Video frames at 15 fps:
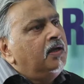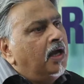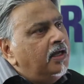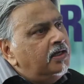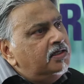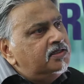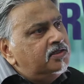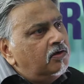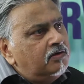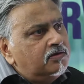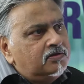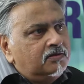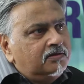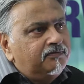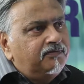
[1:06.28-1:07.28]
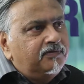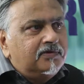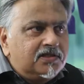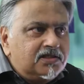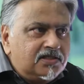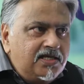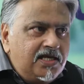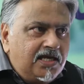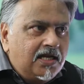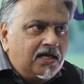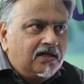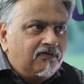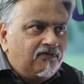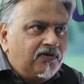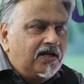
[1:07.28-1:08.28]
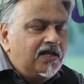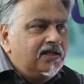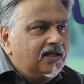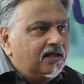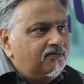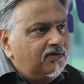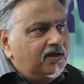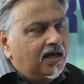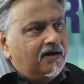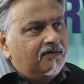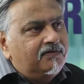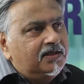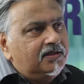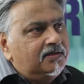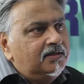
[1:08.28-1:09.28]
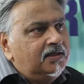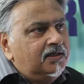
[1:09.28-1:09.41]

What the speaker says: And is it also the sneaky little feeling that we have that